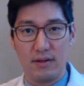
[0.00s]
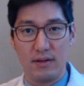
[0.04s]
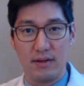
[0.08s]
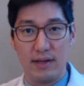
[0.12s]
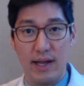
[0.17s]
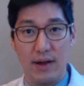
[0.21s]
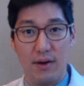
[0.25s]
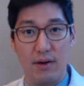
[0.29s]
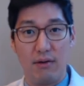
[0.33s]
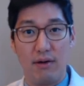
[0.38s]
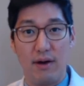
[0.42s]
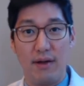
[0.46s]

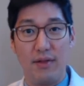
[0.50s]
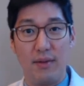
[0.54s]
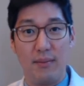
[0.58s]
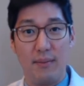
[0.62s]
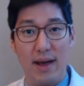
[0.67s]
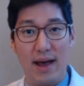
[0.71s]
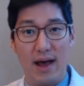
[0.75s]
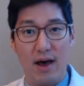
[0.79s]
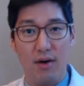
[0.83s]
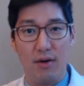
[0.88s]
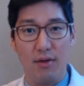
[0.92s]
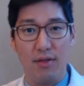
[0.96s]
Now around the
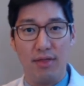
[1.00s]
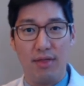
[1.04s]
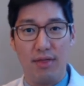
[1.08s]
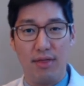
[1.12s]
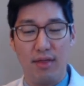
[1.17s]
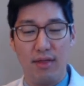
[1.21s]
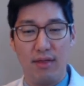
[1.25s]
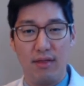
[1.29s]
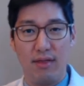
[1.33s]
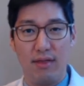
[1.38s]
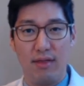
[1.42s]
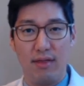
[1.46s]
mouth,
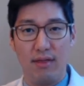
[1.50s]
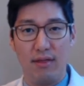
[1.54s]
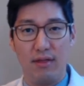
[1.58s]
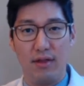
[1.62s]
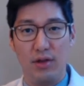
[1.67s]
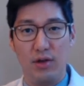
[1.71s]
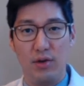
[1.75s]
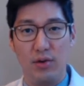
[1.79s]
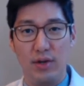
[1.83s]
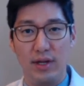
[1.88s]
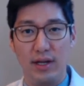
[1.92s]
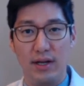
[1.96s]

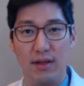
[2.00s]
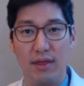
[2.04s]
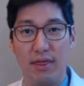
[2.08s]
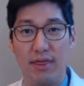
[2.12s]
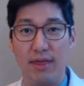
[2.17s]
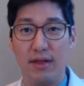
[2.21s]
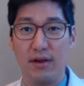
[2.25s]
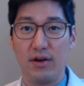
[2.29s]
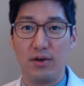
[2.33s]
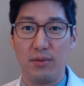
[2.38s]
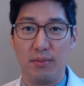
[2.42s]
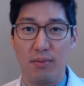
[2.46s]
you need a
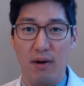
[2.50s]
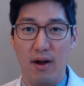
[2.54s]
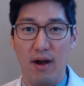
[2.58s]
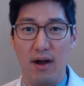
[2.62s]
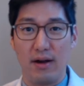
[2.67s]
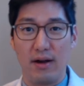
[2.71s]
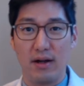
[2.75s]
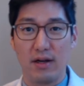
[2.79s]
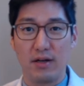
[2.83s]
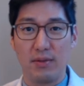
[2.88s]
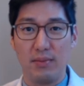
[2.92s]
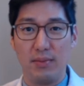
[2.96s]
thinner
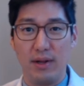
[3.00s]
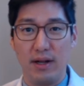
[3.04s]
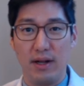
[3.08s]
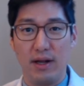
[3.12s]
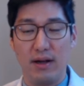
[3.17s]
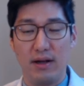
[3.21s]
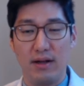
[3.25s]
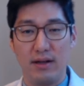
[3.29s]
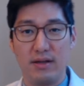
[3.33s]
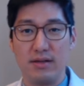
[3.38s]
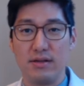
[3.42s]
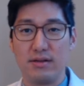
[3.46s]
product
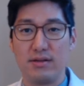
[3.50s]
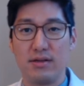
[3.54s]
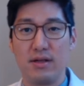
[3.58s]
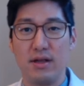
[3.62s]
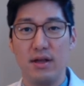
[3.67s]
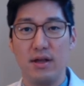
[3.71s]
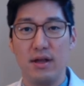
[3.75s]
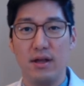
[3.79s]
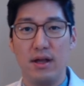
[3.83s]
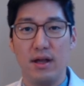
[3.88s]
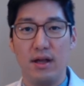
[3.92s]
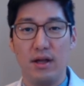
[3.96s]
because
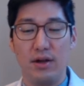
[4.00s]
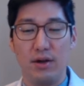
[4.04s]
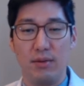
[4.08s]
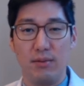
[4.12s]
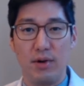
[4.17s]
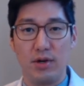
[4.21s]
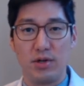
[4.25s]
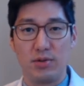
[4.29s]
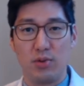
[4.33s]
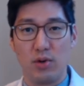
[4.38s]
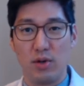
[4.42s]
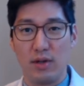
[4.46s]
you're
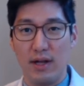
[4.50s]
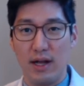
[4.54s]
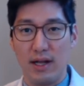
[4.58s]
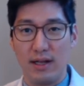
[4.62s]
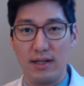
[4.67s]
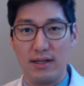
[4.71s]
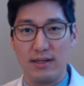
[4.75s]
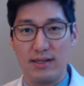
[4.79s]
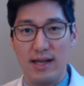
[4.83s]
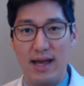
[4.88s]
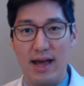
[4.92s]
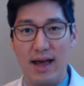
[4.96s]
much more
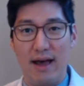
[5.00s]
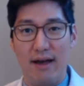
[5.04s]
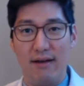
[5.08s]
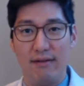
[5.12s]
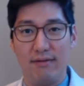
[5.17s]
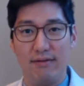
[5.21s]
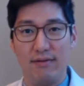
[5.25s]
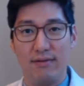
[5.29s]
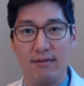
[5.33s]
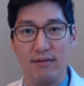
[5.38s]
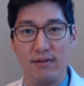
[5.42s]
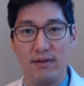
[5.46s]
likely to
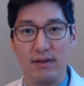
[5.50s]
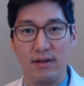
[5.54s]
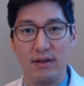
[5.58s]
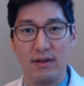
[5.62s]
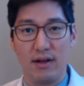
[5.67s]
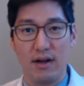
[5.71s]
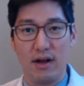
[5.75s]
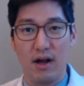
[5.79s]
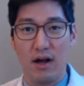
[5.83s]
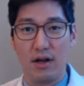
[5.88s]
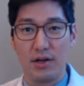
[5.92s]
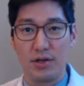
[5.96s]
have
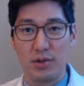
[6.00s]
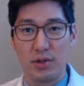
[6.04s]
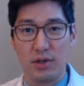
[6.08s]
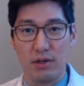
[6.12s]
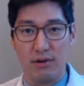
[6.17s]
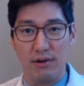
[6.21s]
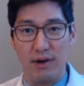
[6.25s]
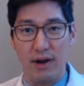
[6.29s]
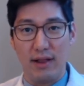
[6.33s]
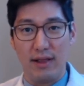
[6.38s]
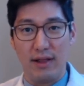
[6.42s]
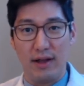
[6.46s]
contour
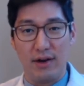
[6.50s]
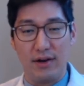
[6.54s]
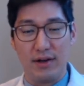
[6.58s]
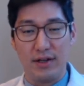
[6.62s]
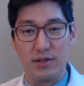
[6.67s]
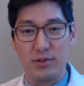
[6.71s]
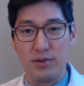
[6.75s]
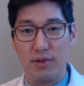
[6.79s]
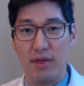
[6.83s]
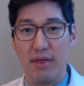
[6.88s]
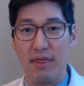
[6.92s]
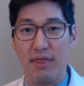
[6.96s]

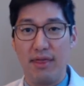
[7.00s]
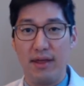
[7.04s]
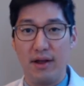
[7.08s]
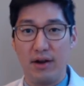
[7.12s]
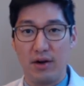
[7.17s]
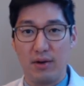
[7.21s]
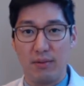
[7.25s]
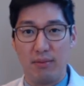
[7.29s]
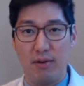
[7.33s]
irregularities with a thicker